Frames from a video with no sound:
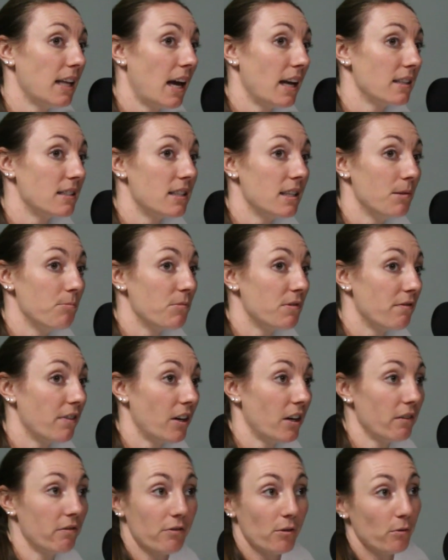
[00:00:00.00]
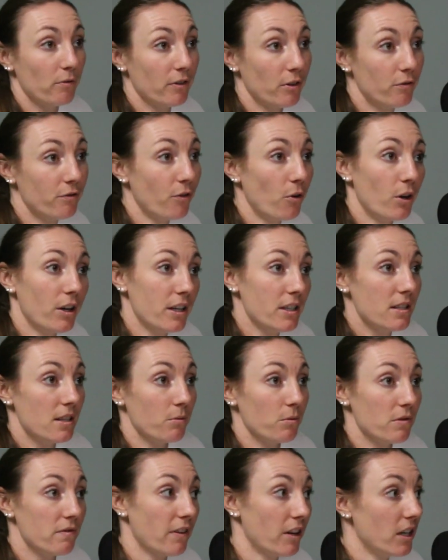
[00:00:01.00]
that seemed very fruitful for us.
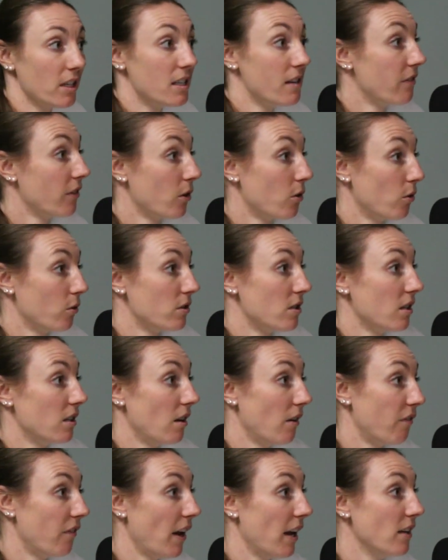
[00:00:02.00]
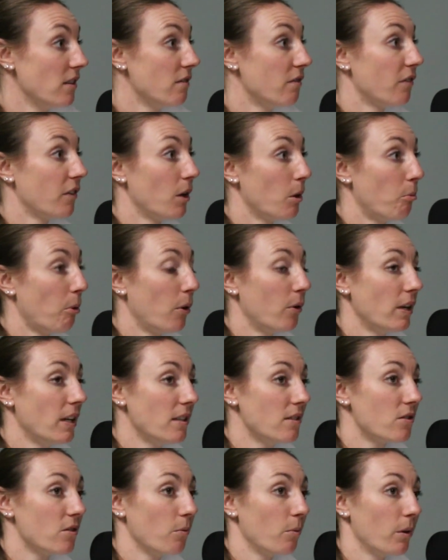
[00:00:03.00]
It was very difficult to defend for
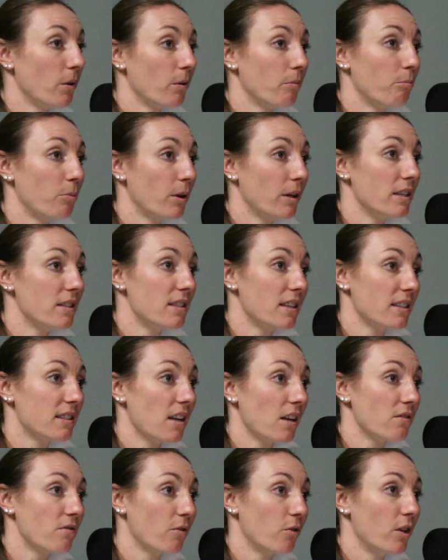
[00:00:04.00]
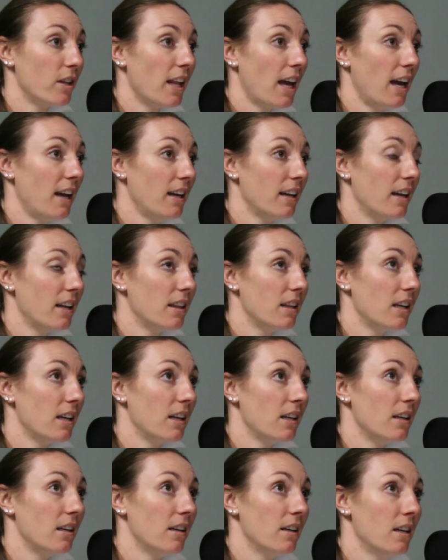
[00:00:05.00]
opponents. So we were pretty successful in that. And
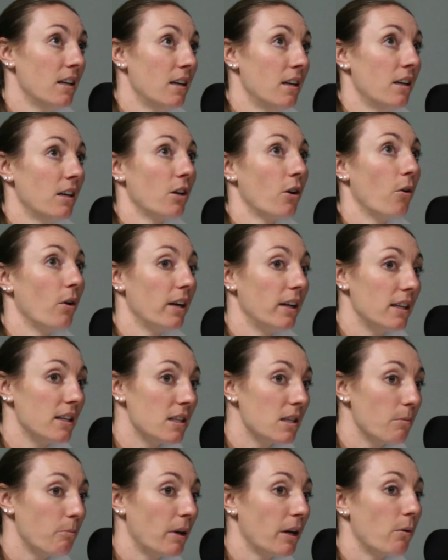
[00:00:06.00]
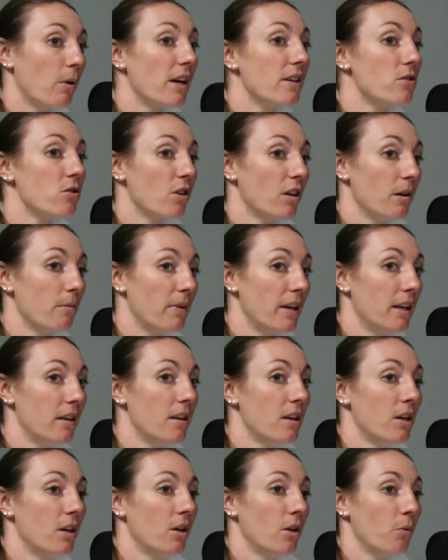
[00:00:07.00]
then going into the Big West
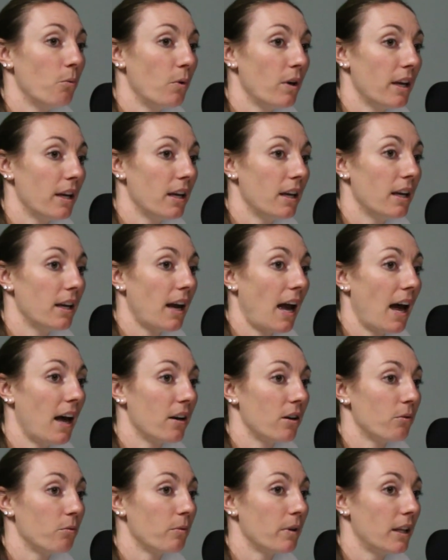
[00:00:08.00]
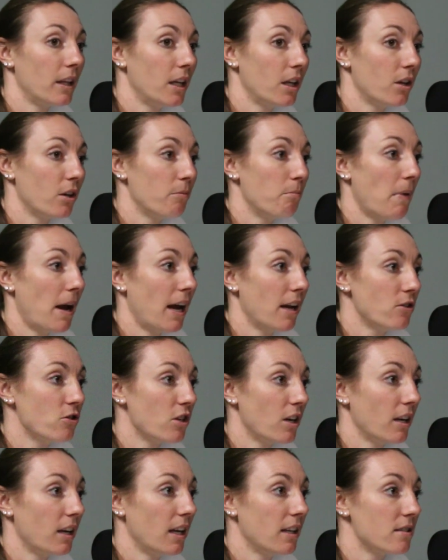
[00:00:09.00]
tournament, we had a really good
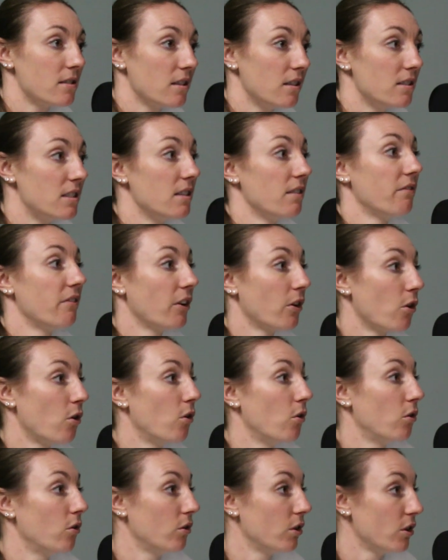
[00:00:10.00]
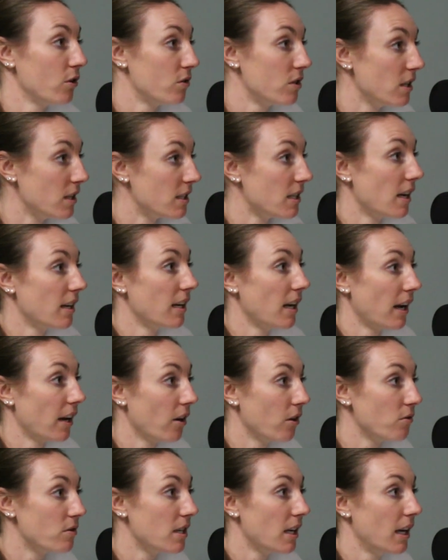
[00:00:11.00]
match against a difficult UC San
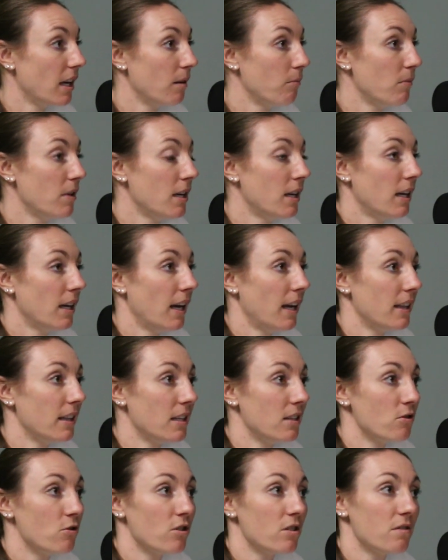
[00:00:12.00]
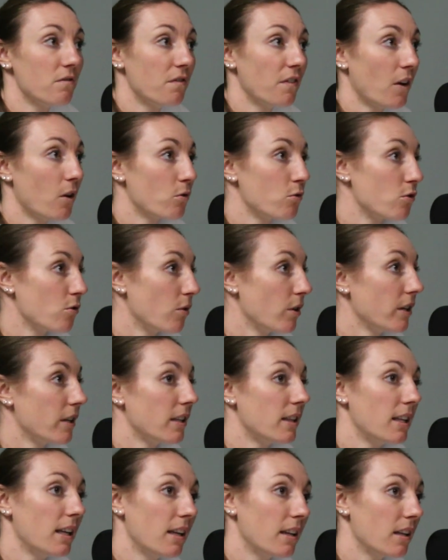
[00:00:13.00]
Diego team, and then just fell short
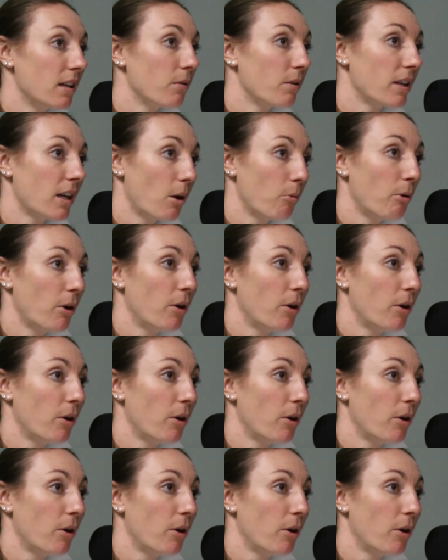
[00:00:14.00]
at the end there with Cal